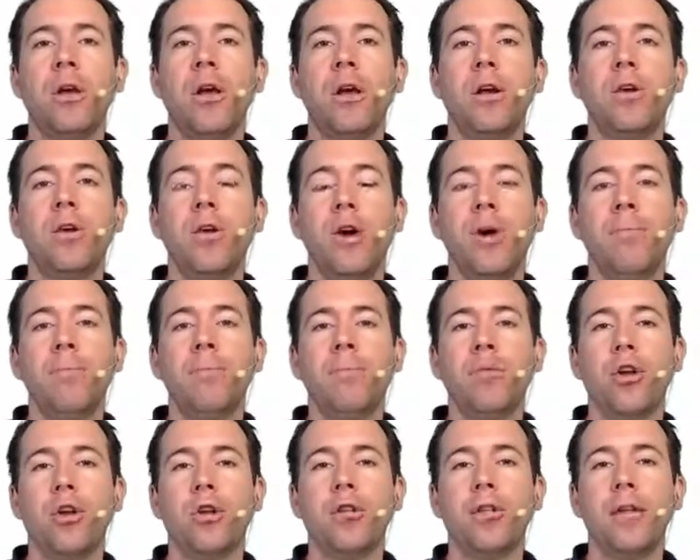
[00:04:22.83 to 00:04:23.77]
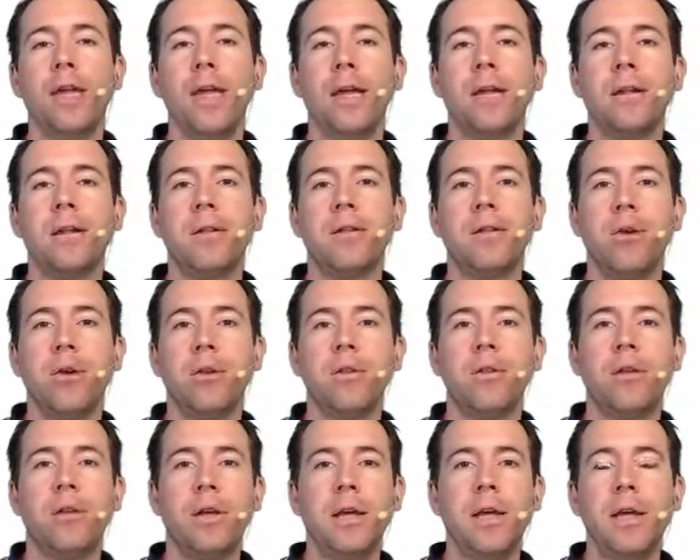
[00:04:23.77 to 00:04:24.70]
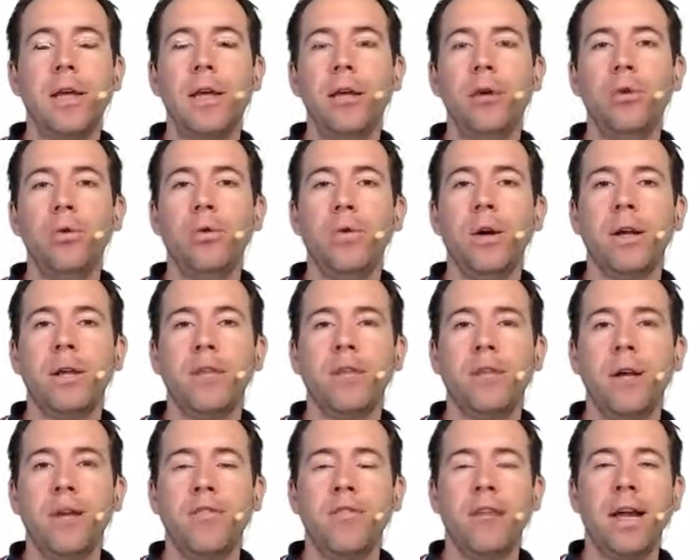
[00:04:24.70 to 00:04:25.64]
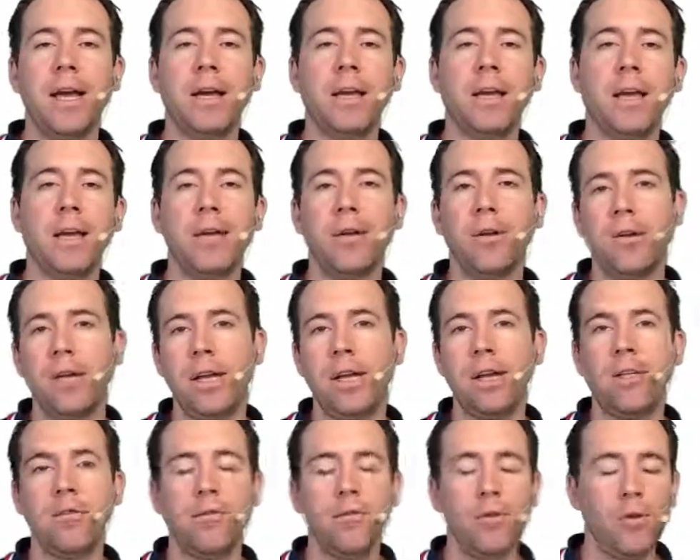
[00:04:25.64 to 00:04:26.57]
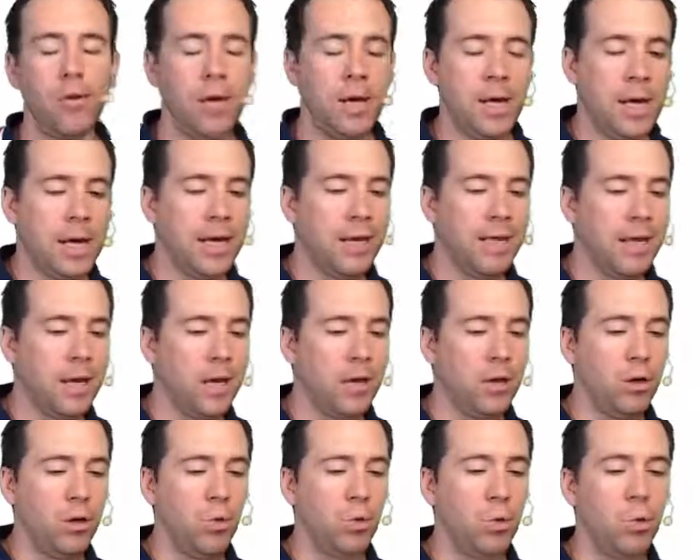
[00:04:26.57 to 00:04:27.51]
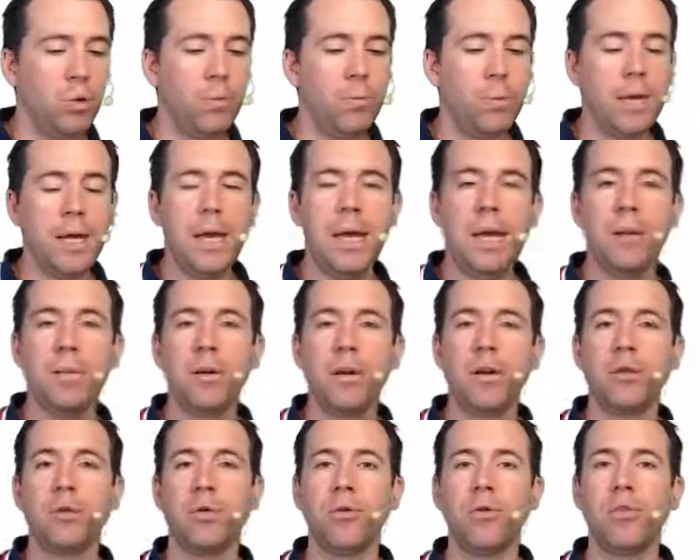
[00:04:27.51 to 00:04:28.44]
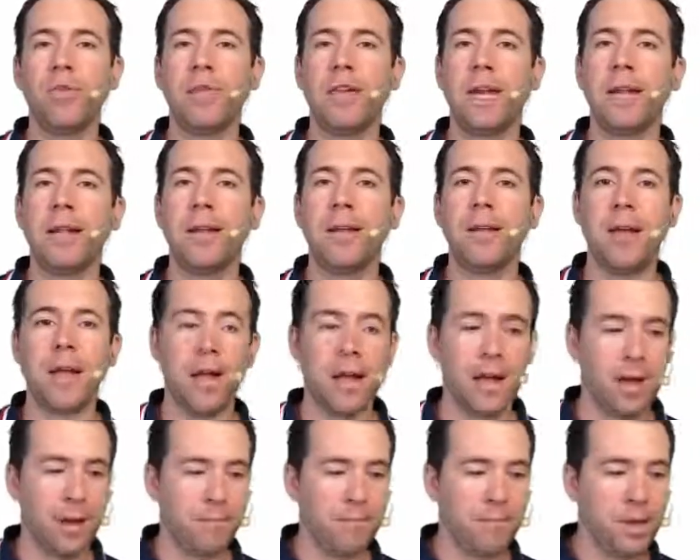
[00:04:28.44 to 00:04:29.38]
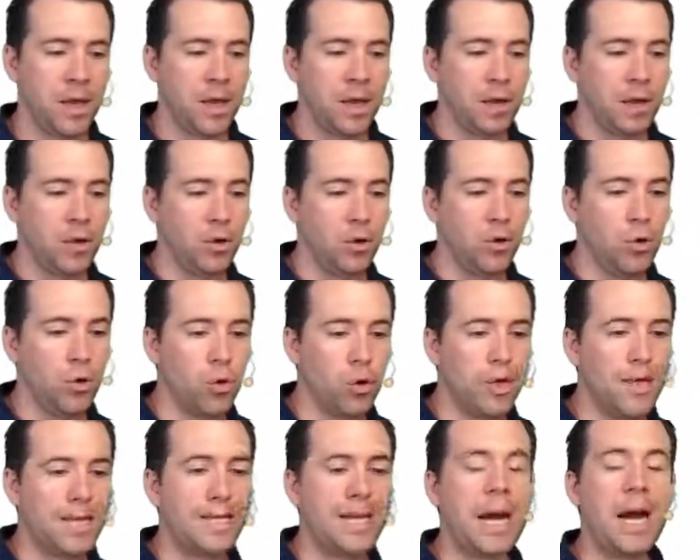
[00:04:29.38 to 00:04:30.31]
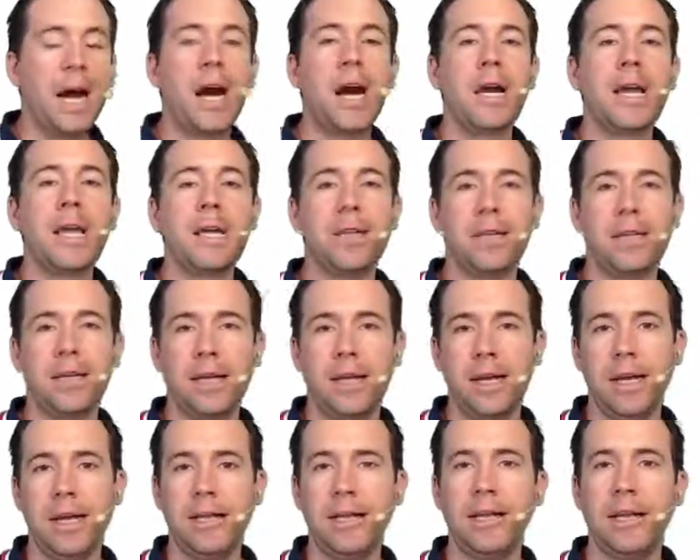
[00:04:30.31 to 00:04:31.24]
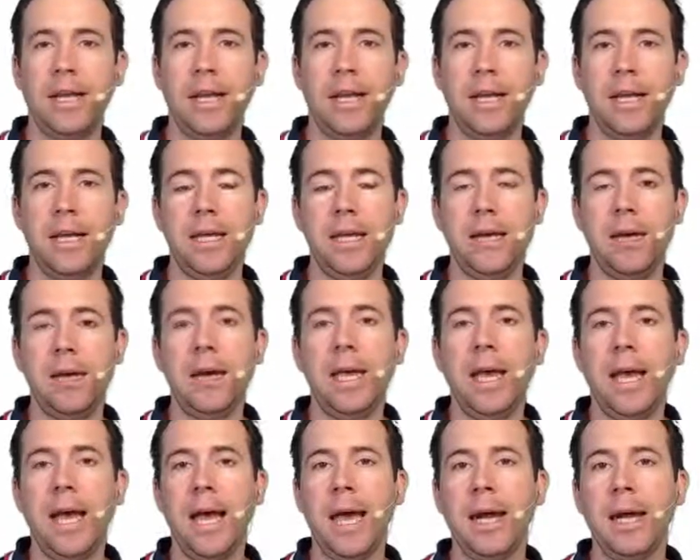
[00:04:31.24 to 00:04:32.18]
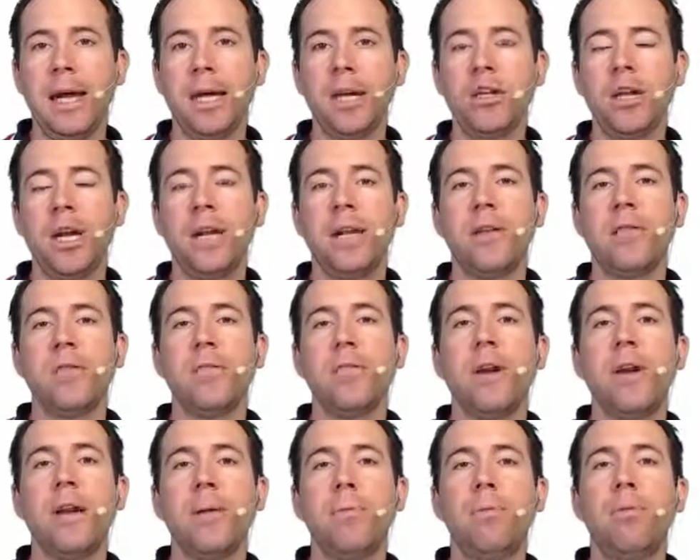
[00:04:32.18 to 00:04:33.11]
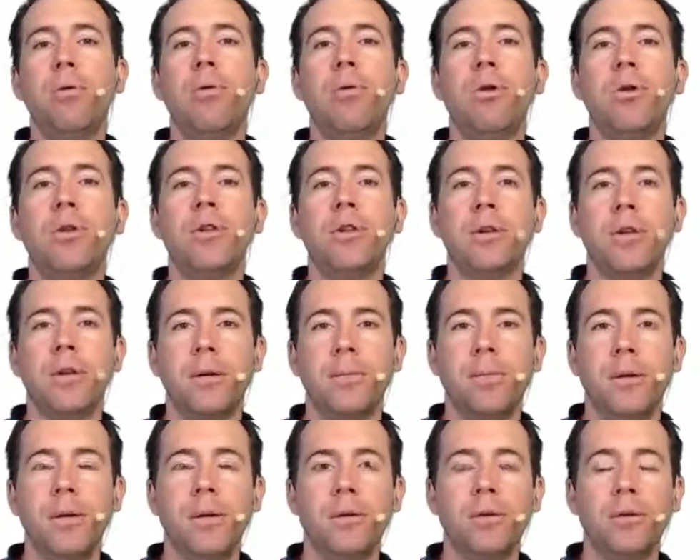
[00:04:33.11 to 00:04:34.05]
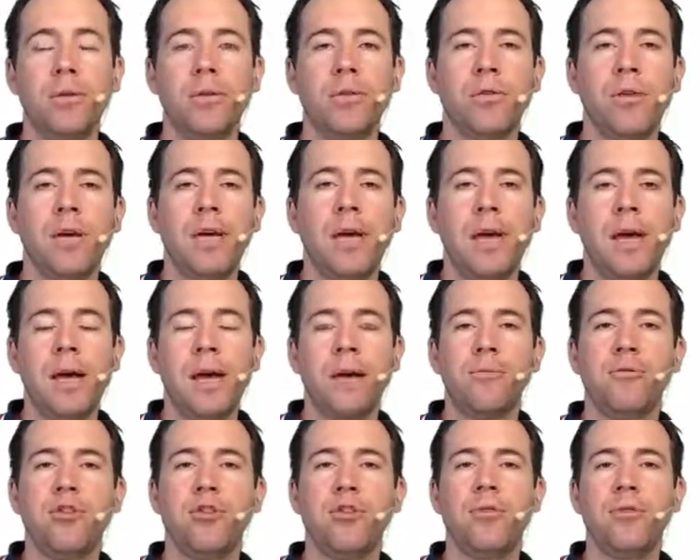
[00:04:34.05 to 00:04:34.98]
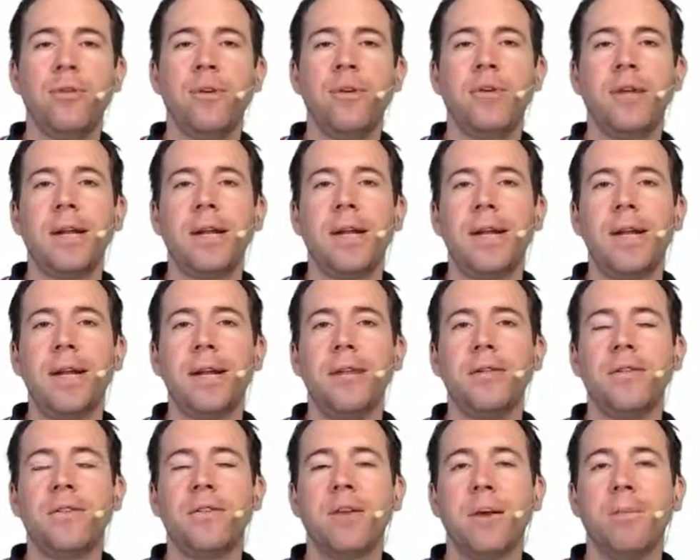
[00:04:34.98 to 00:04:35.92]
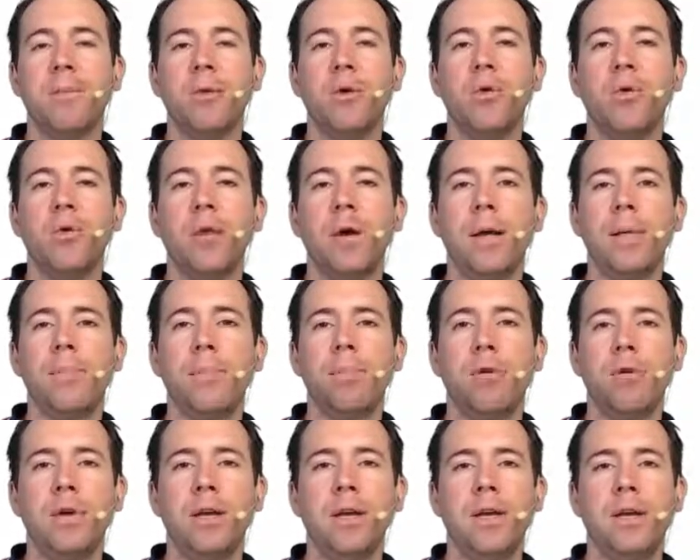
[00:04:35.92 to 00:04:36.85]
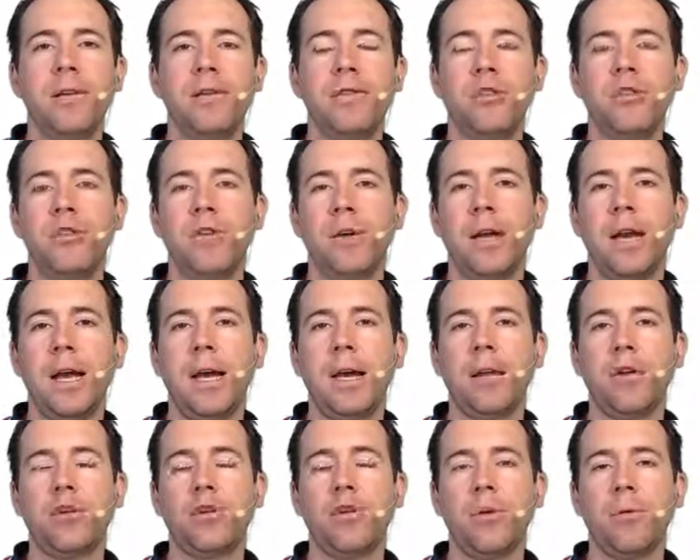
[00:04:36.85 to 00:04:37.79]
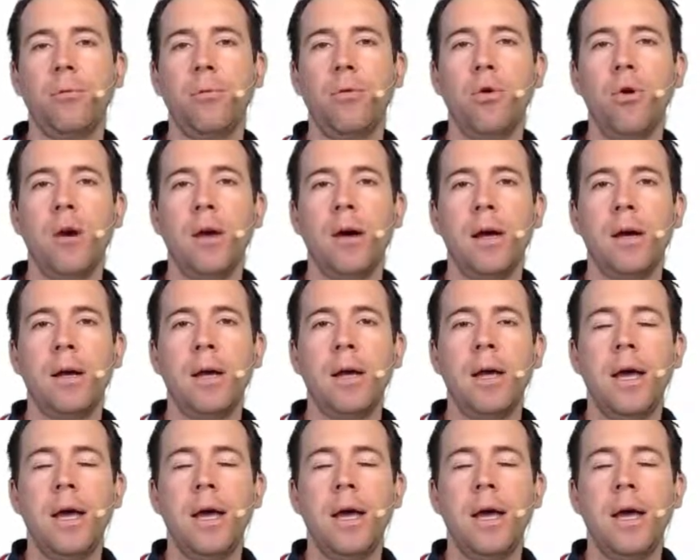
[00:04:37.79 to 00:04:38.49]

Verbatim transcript: .com, .net, .eu and stuff like that, .info, then you would be able to set your targeting in here. And actually that's very important because just recently some Google employees like John Mueller